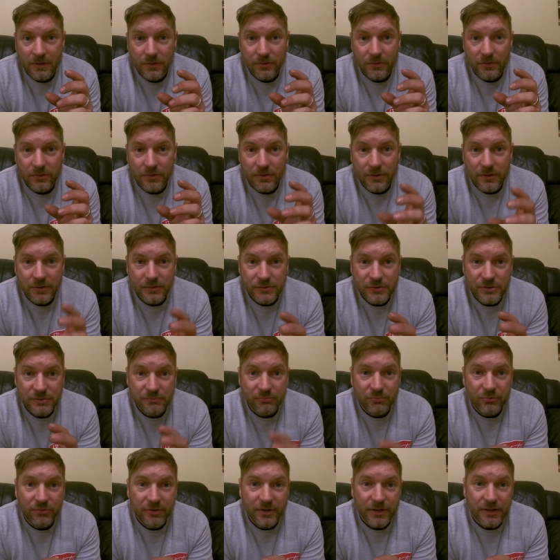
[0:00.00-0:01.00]
the
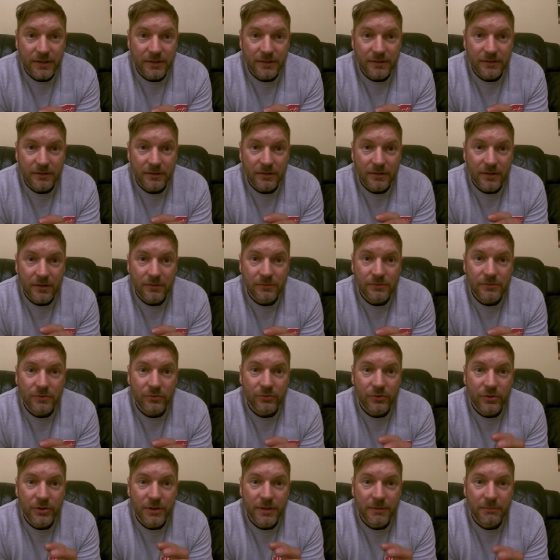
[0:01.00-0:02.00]
spring goes
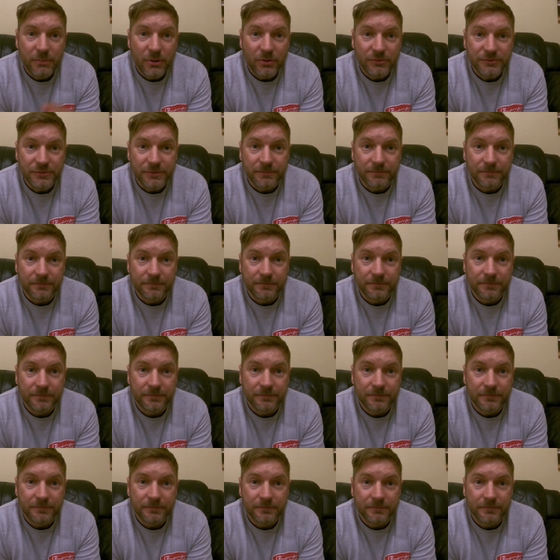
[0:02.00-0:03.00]
on the bottom
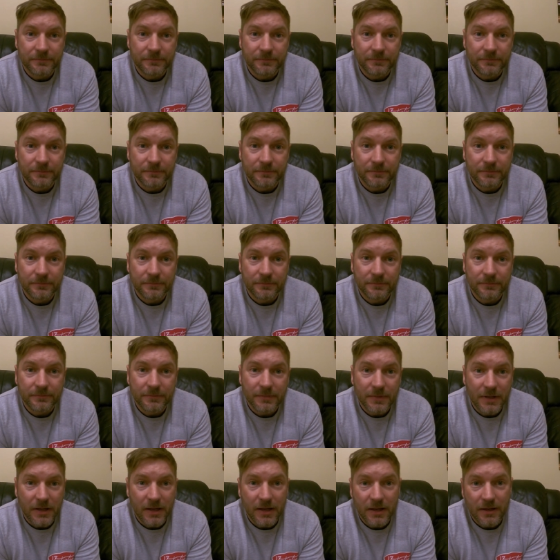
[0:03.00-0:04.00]

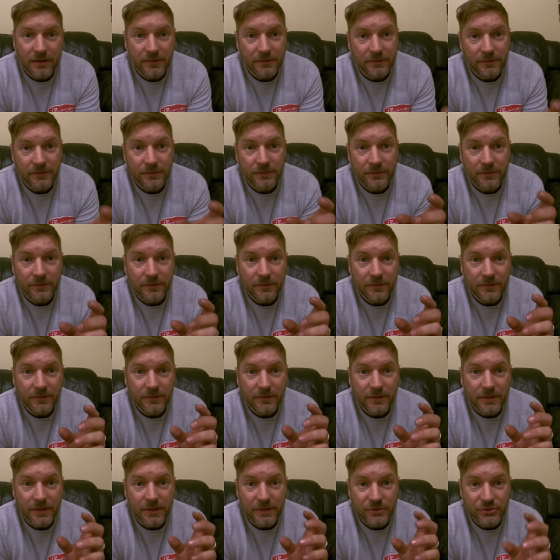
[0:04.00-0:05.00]
and
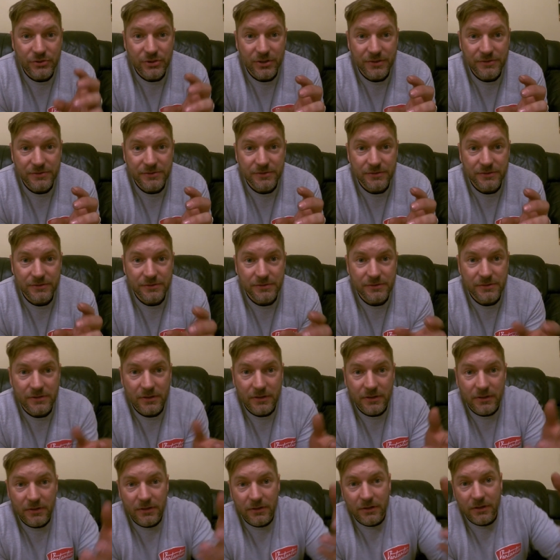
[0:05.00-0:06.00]
the adjusters
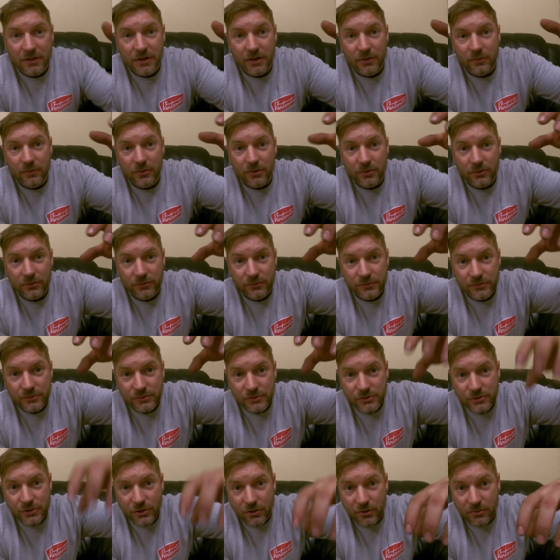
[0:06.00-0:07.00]
go on
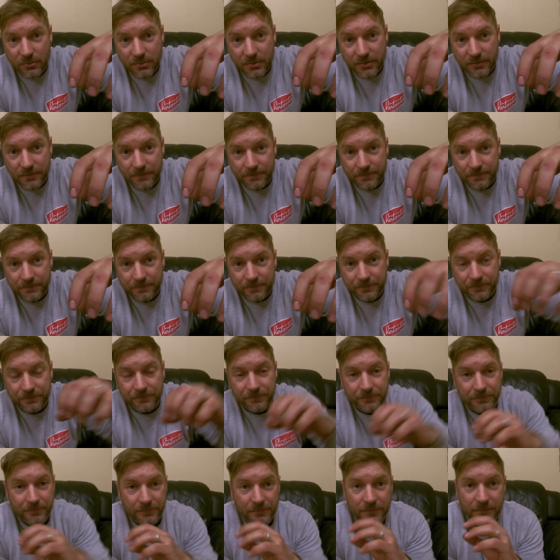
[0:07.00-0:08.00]
top.
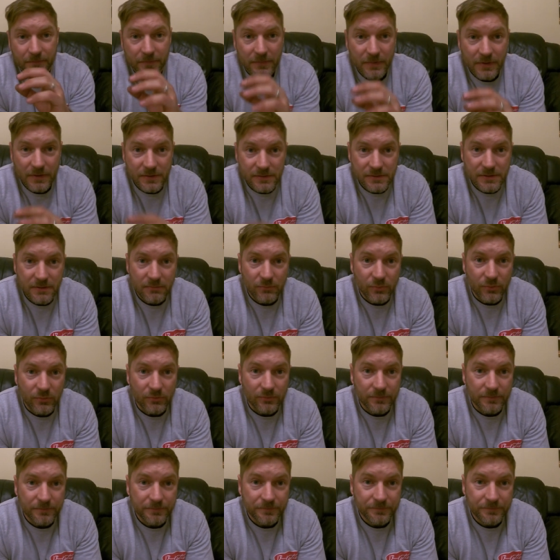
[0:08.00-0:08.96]
Simple.